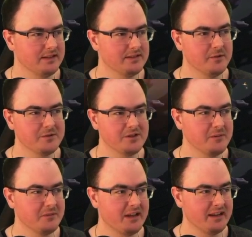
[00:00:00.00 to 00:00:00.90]
No
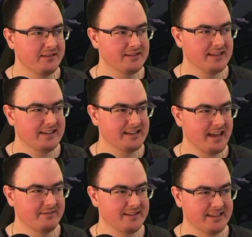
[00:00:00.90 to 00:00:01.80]
terminate now, so that's
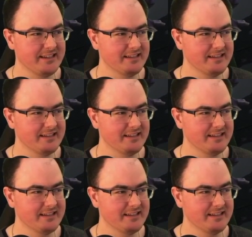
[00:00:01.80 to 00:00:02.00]
handy.